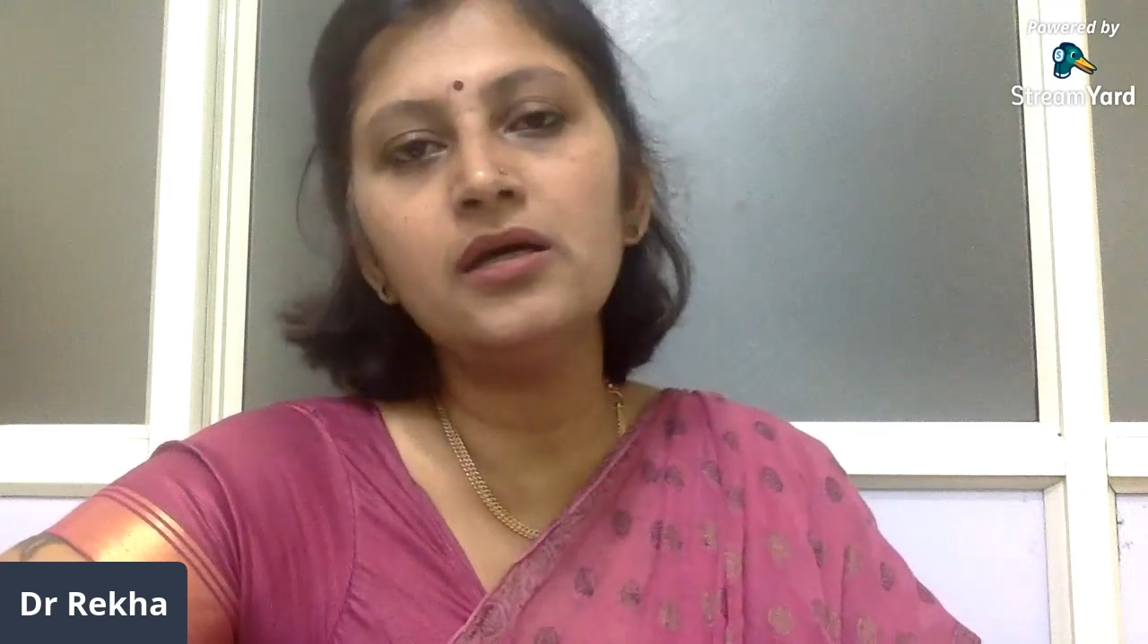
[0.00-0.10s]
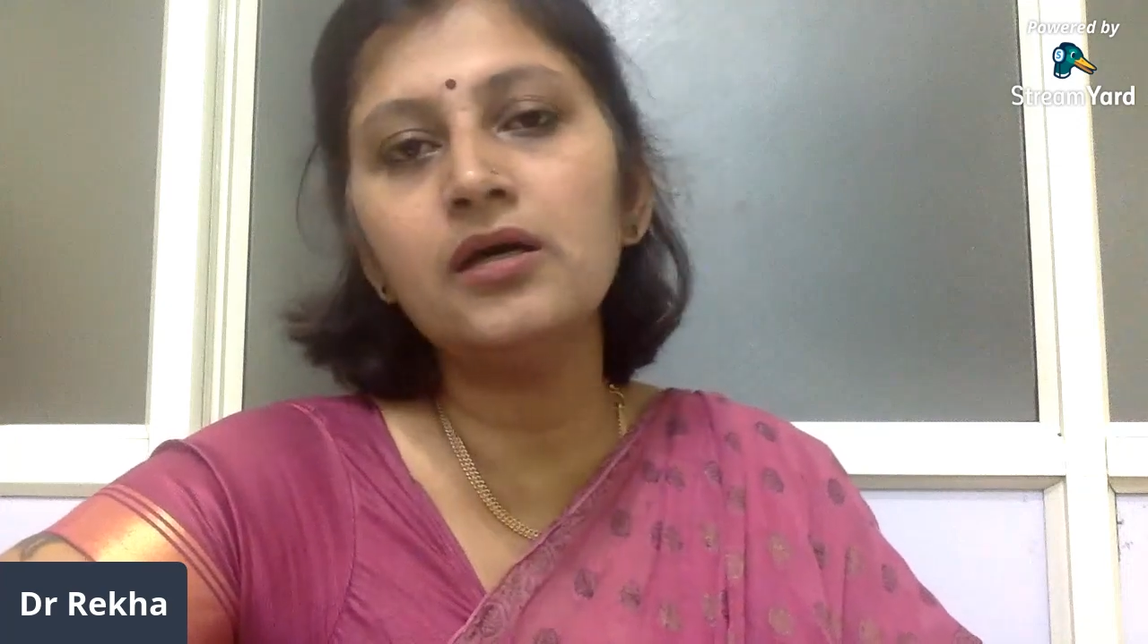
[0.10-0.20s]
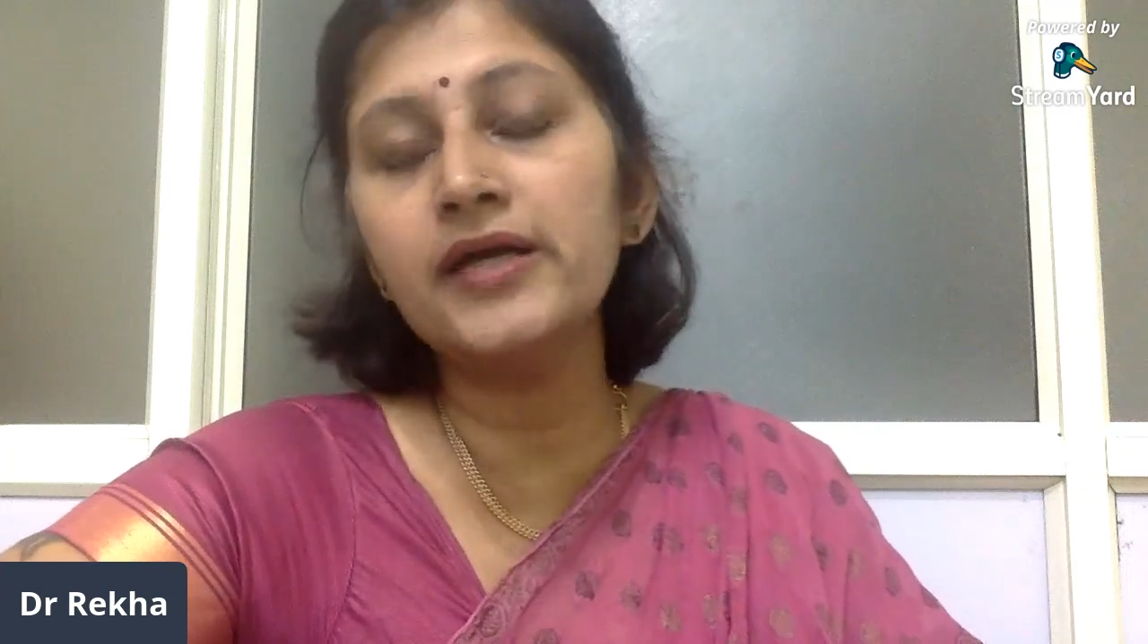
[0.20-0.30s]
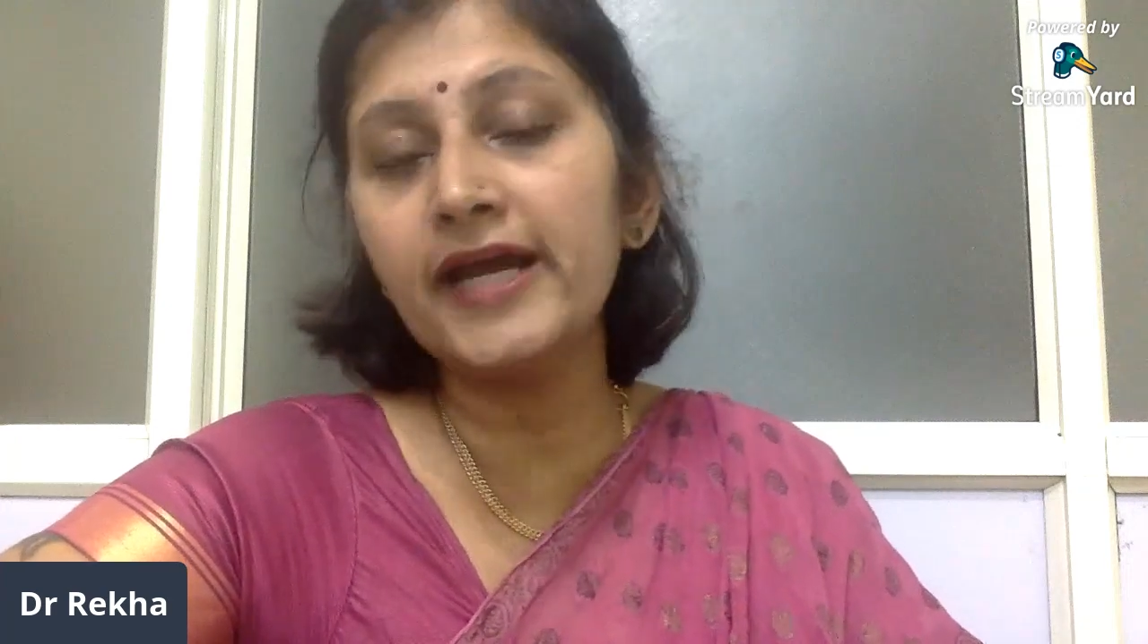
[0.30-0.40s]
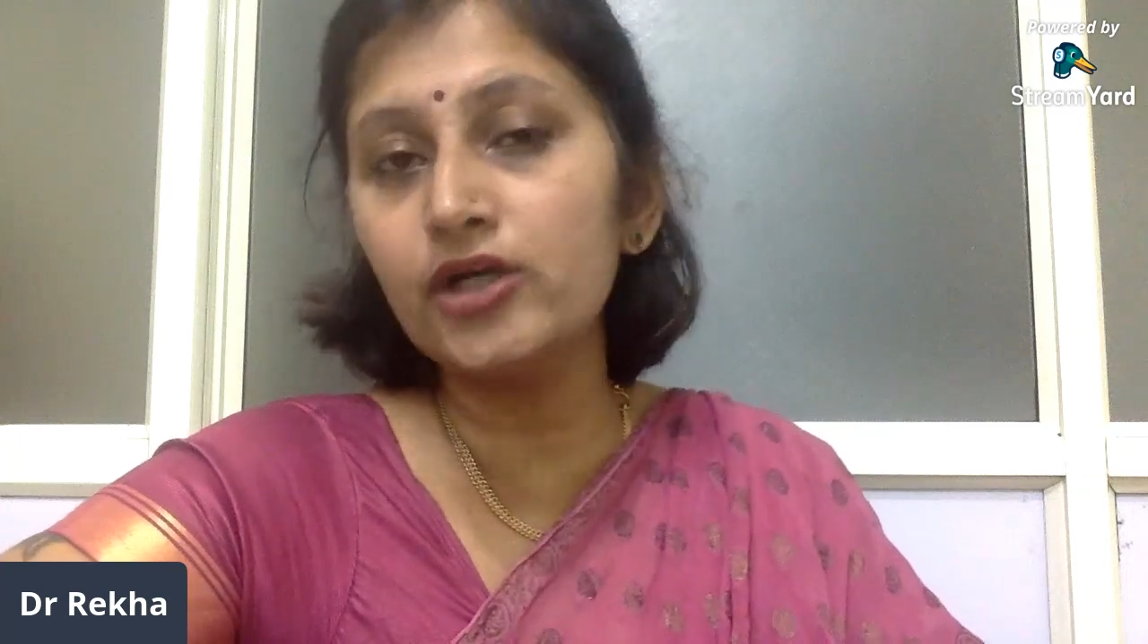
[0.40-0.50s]

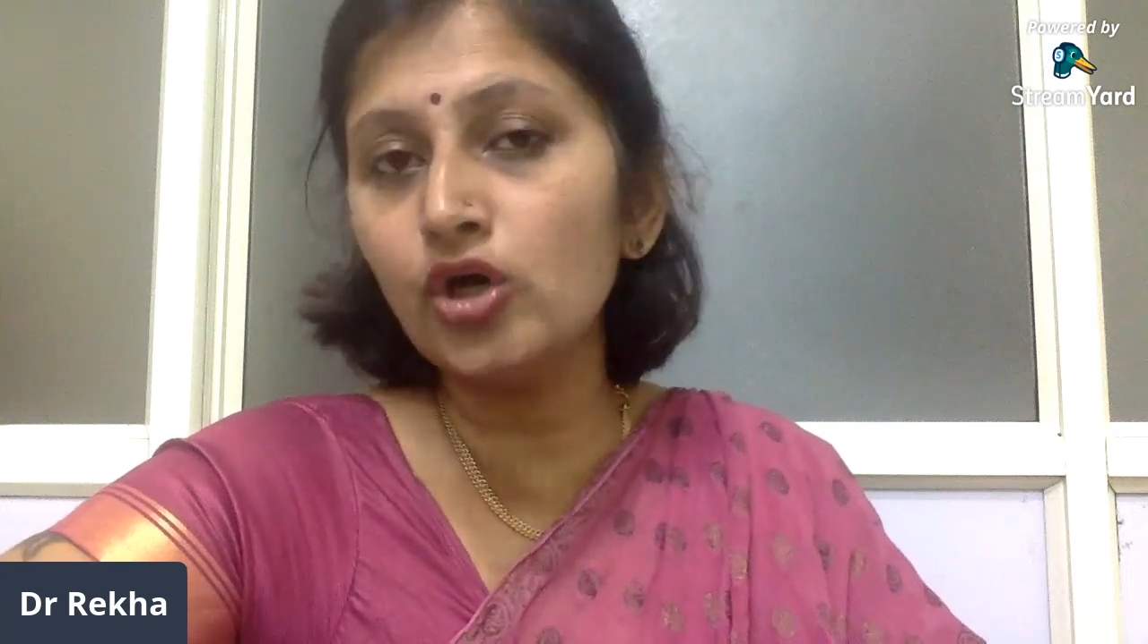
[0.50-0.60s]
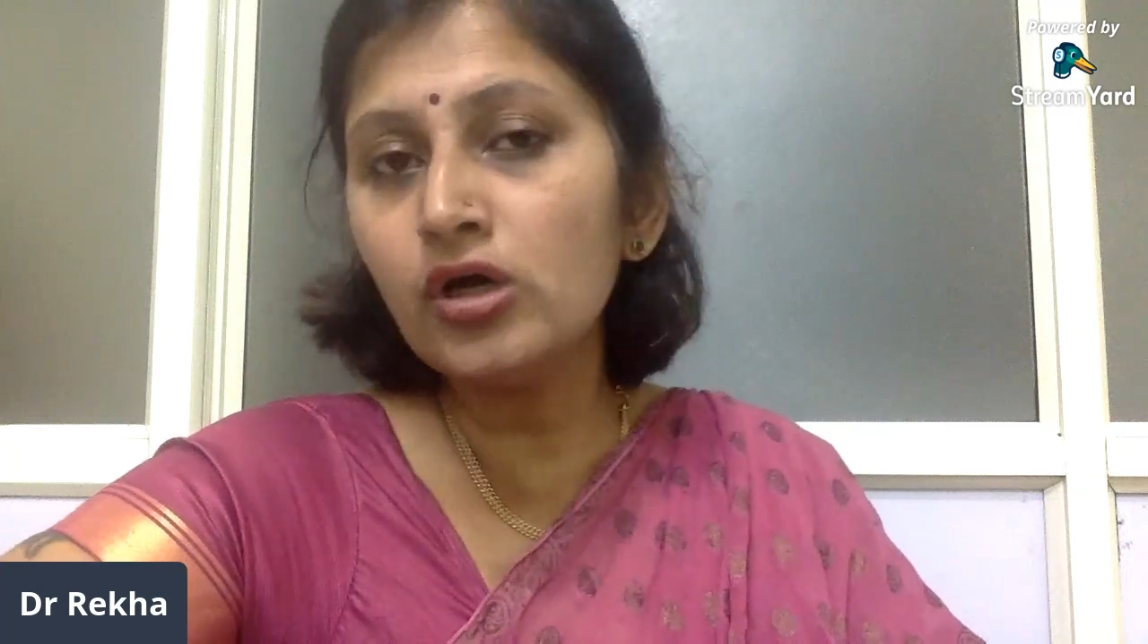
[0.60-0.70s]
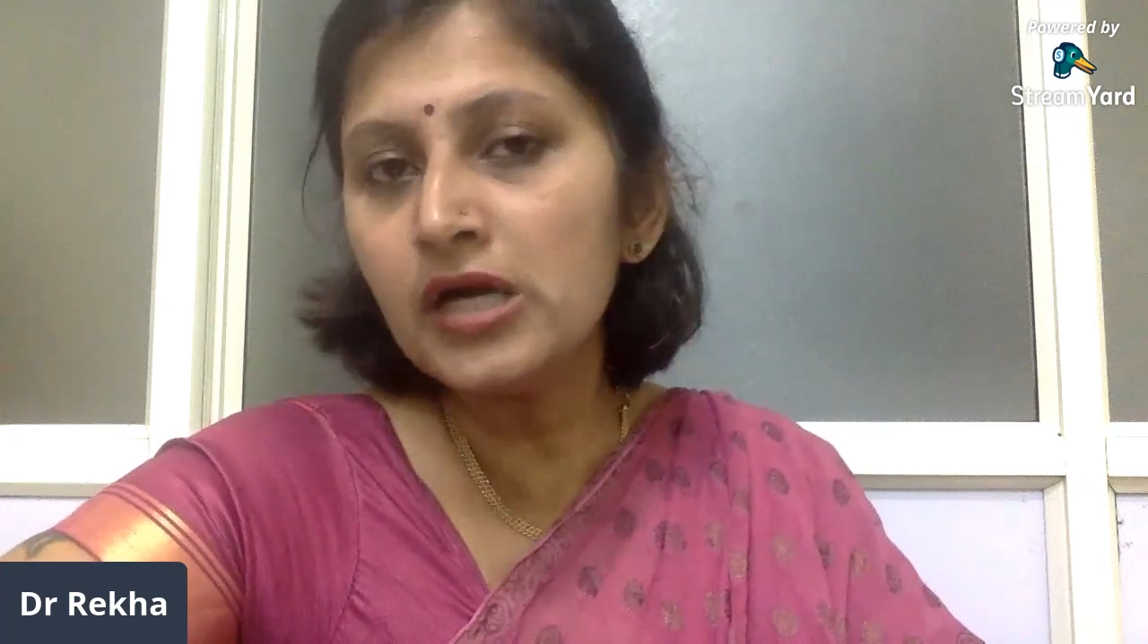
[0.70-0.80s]
get your